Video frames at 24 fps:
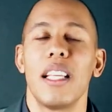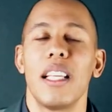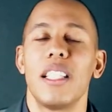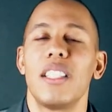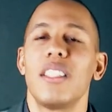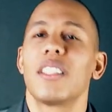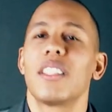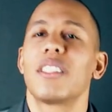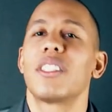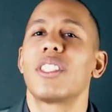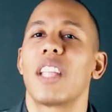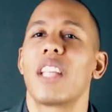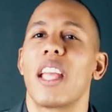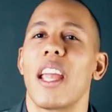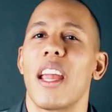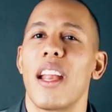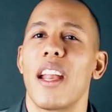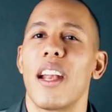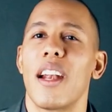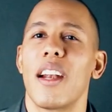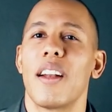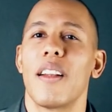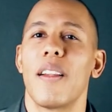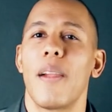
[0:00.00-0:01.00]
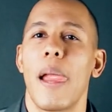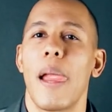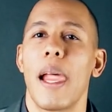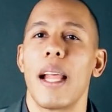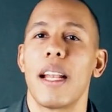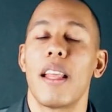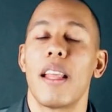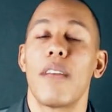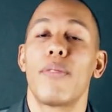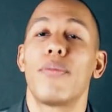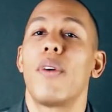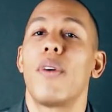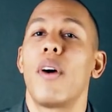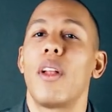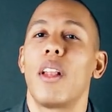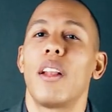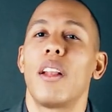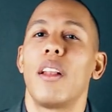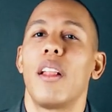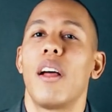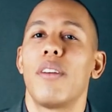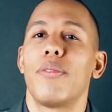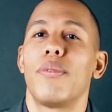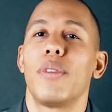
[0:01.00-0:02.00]
He's not scared. And they fall
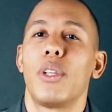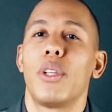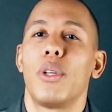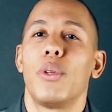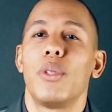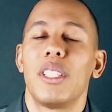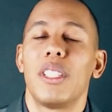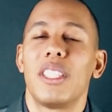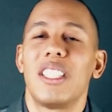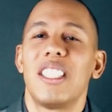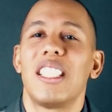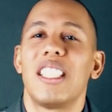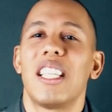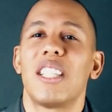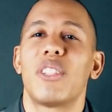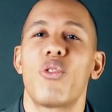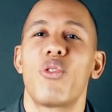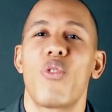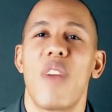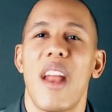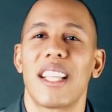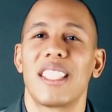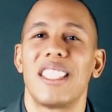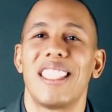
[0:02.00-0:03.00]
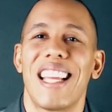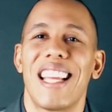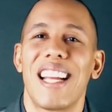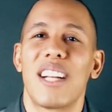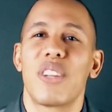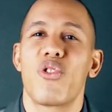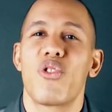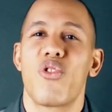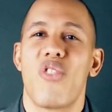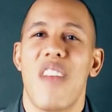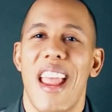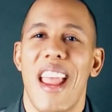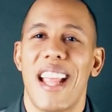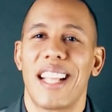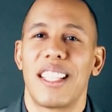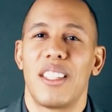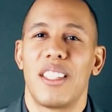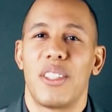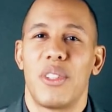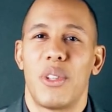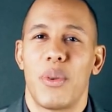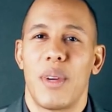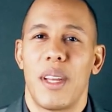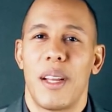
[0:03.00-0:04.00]
in love with you. This is attraction. They're
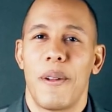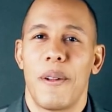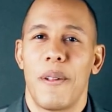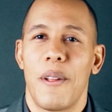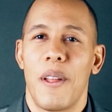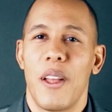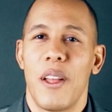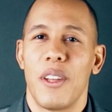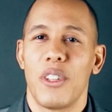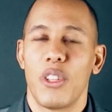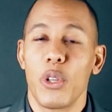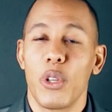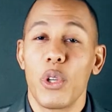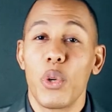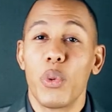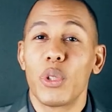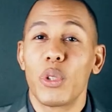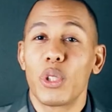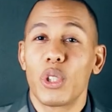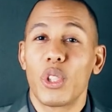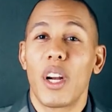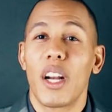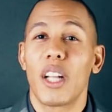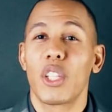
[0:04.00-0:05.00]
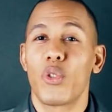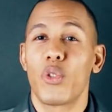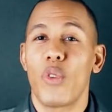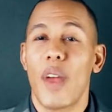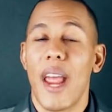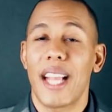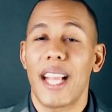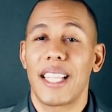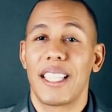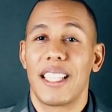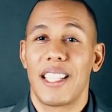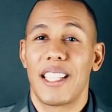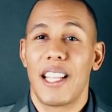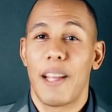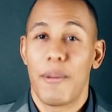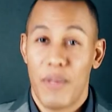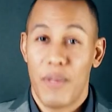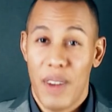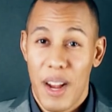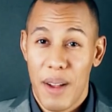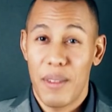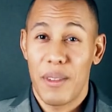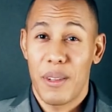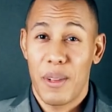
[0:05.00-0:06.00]
attracted to it. So you will start attracting them,
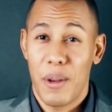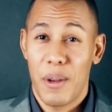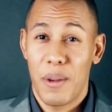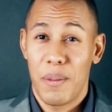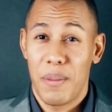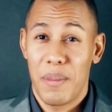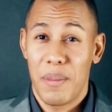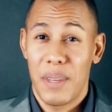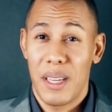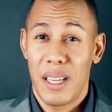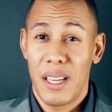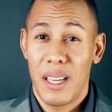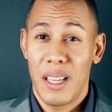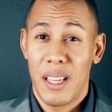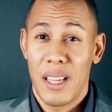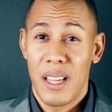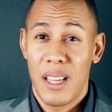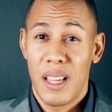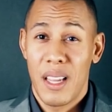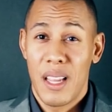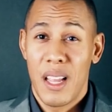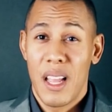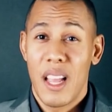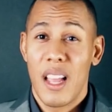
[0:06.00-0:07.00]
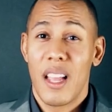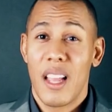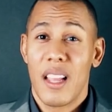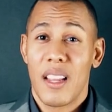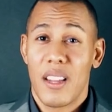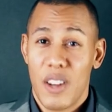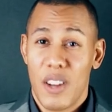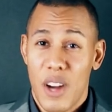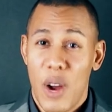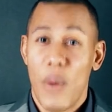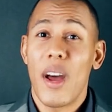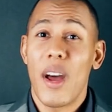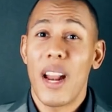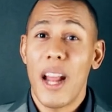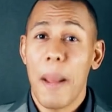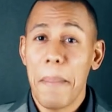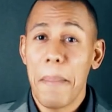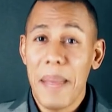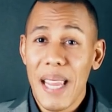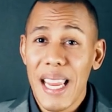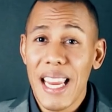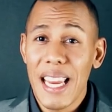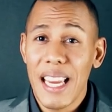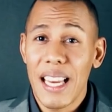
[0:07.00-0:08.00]
right? You know what I mean? You know what I
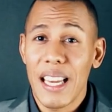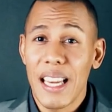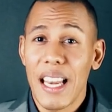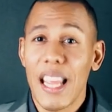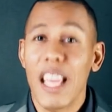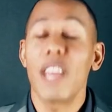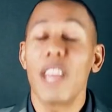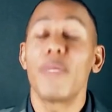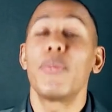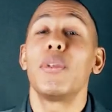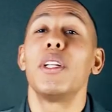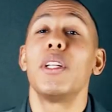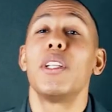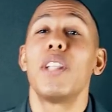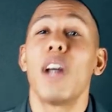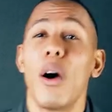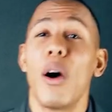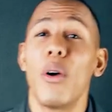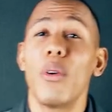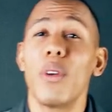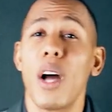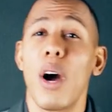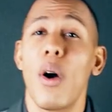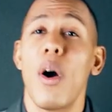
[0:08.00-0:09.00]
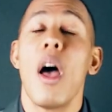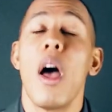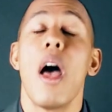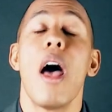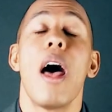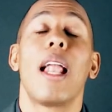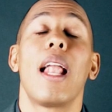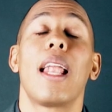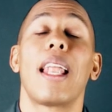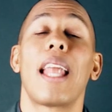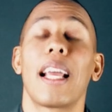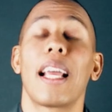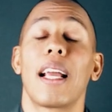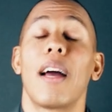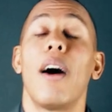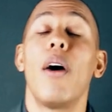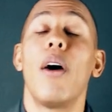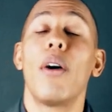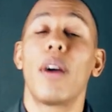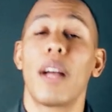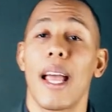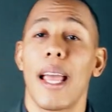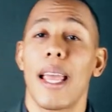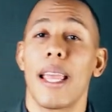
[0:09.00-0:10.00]
mean? If you don't know, like,
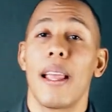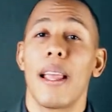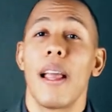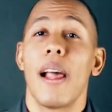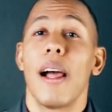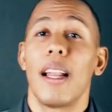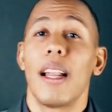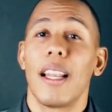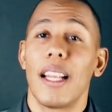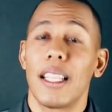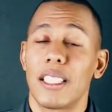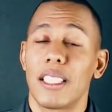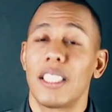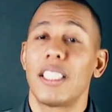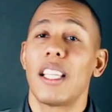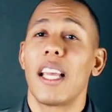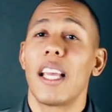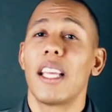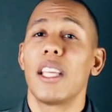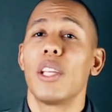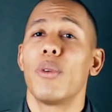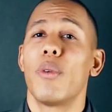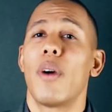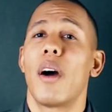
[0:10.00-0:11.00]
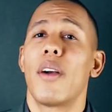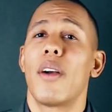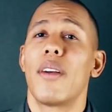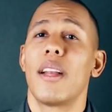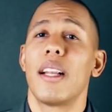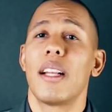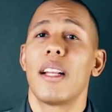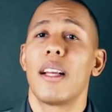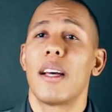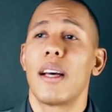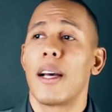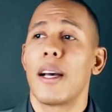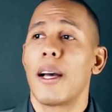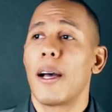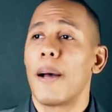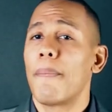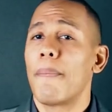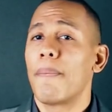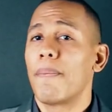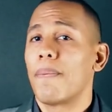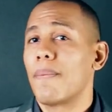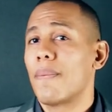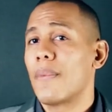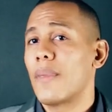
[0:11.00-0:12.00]
okay, let's say you are in,
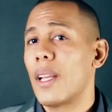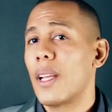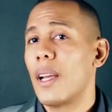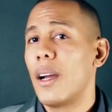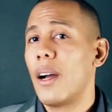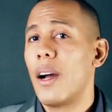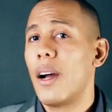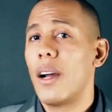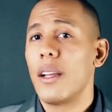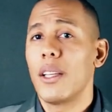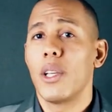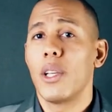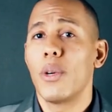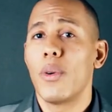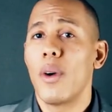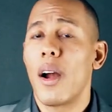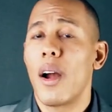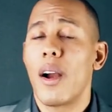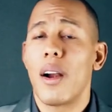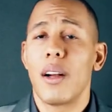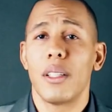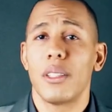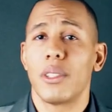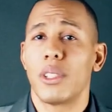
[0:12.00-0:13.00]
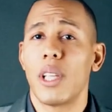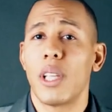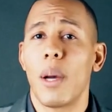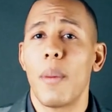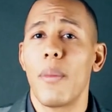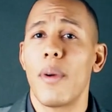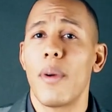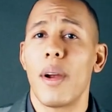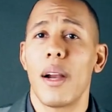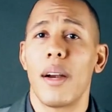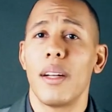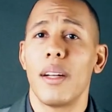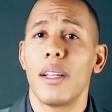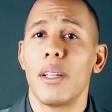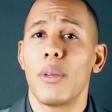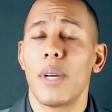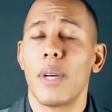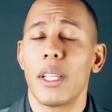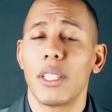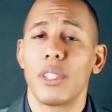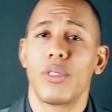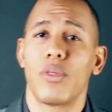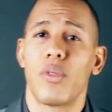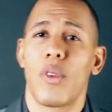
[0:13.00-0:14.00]
um, you are somewhere in a
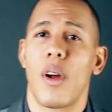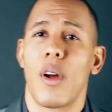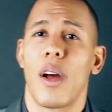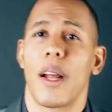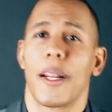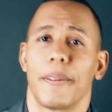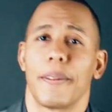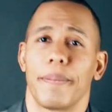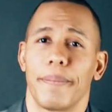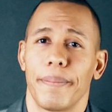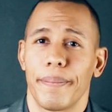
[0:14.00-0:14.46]
restaurant.